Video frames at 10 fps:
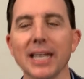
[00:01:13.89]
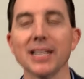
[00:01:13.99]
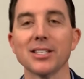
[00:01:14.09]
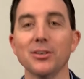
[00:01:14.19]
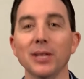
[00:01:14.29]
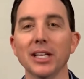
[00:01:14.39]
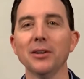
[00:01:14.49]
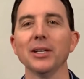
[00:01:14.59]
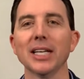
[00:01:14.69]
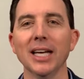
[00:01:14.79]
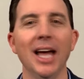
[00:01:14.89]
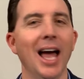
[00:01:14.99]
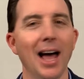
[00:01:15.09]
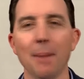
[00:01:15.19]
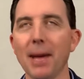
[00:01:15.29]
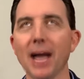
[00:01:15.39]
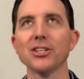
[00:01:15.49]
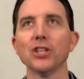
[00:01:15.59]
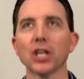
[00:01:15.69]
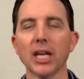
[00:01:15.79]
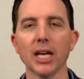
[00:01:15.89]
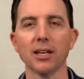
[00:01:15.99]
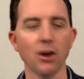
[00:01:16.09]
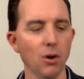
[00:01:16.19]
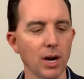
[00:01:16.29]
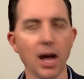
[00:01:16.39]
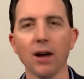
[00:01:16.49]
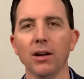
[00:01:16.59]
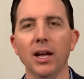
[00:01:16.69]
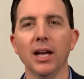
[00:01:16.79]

is you literally imagine your kid going out,